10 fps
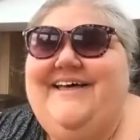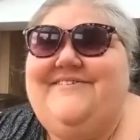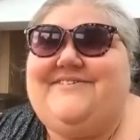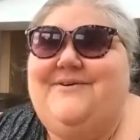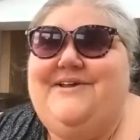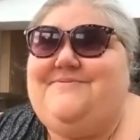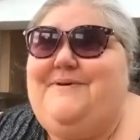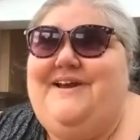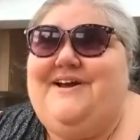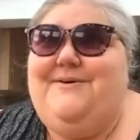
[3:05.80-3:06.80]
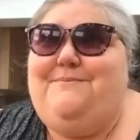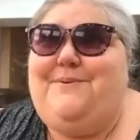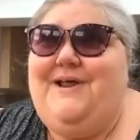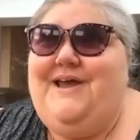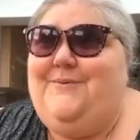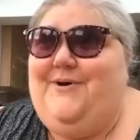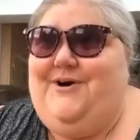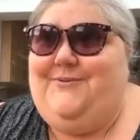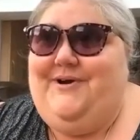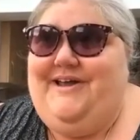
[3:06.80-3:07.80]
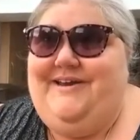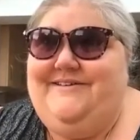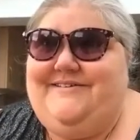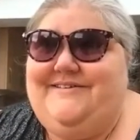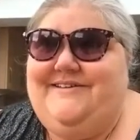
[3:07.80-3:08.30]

So it's been a complete whirlwind.